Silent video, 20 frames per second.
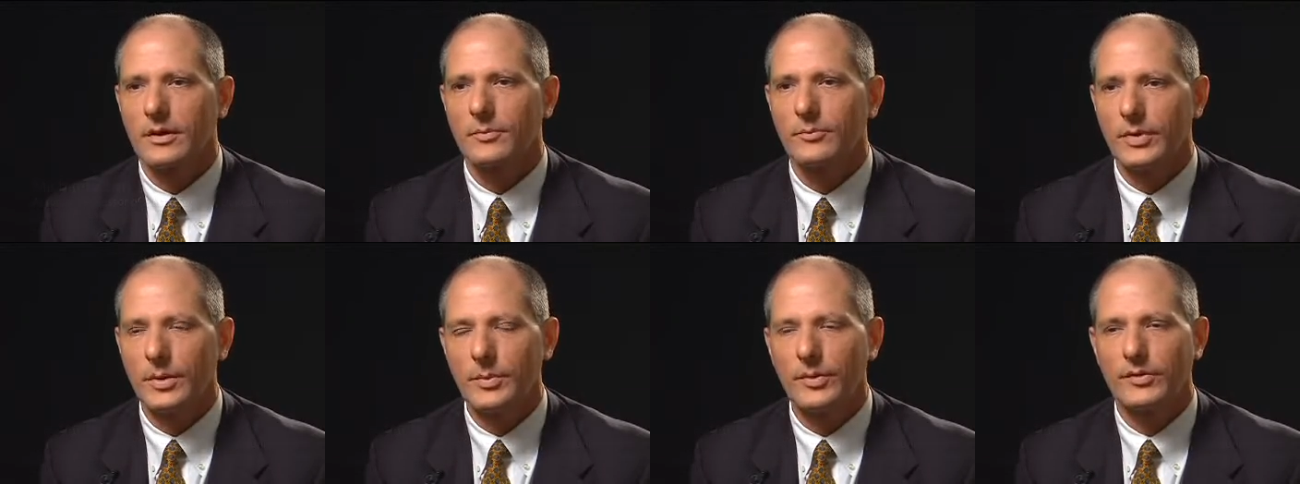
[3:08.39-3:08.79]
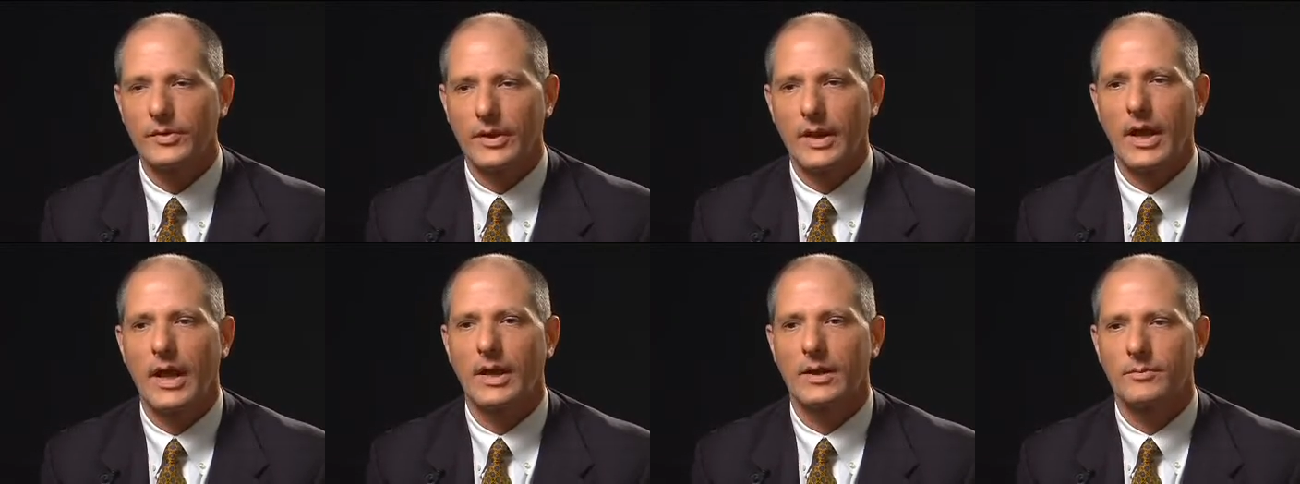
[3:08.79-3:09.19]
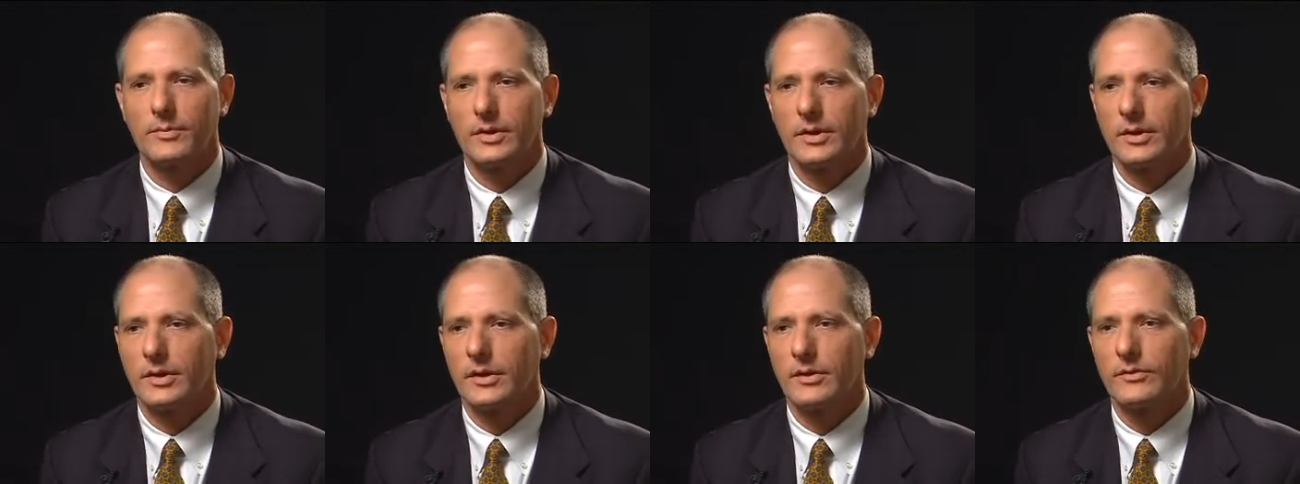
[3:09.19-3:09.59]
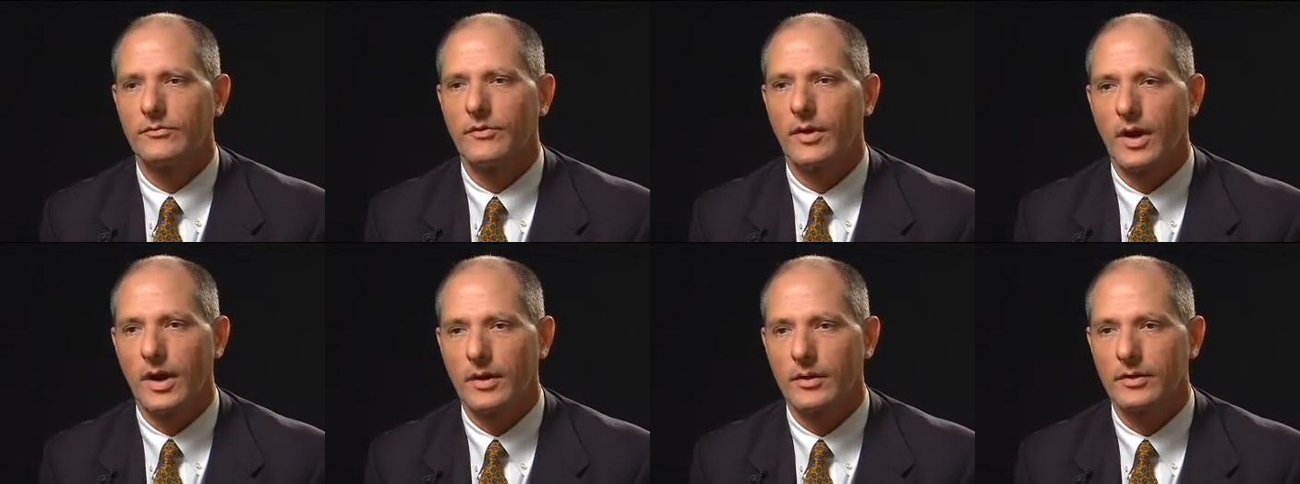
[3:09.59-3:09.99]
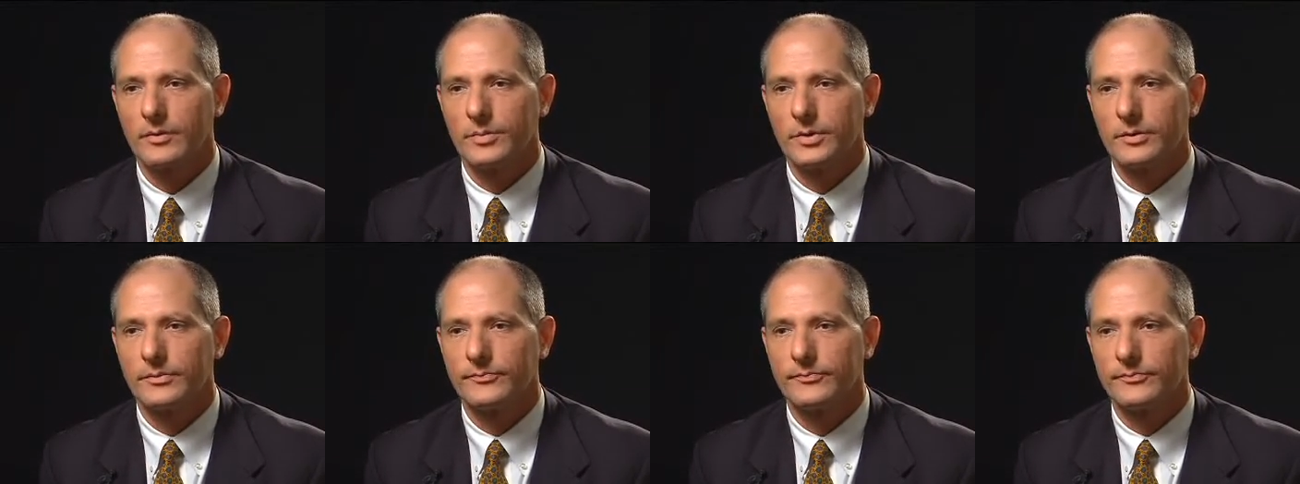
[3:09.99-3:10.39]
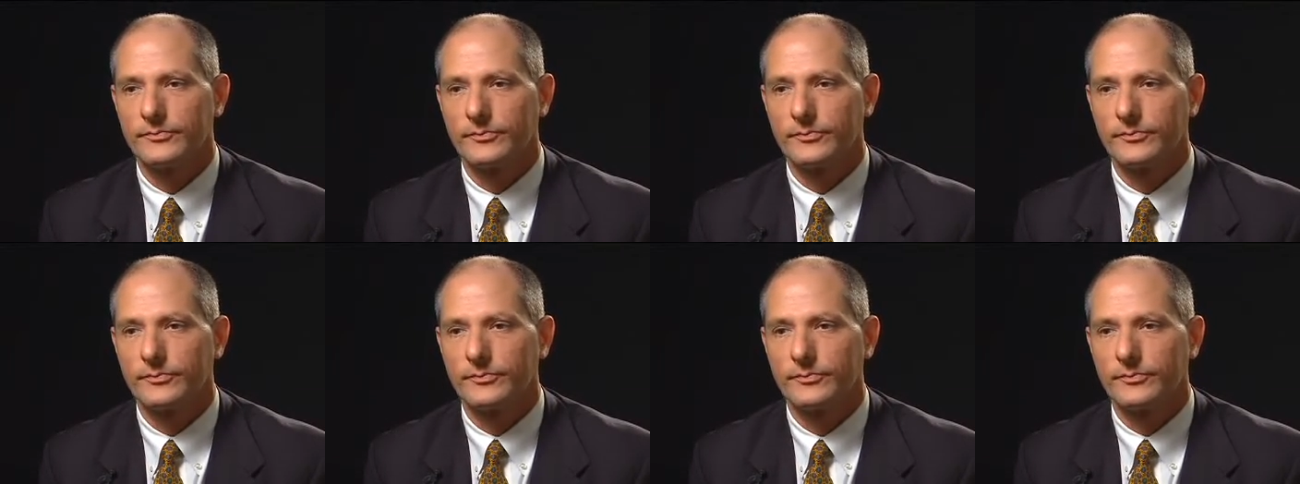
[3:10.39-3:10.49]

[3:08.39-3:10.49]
People's anatomy is variable.